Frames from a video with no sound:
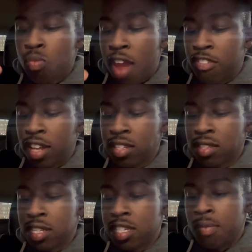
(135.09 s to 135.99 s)
I feel like
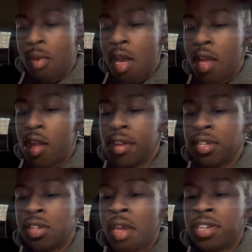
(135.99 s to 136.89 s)
there's like some,
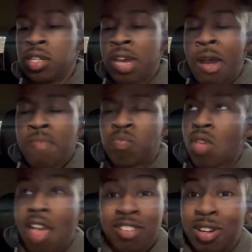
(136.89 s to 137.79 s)

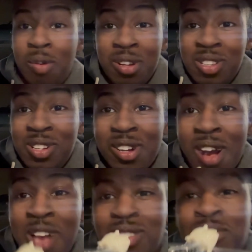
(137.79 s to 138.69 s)
I don't know what it is at all
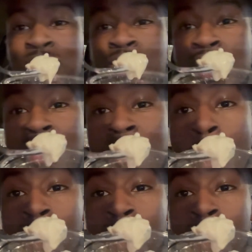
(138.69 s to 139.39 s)
actually. This is really good.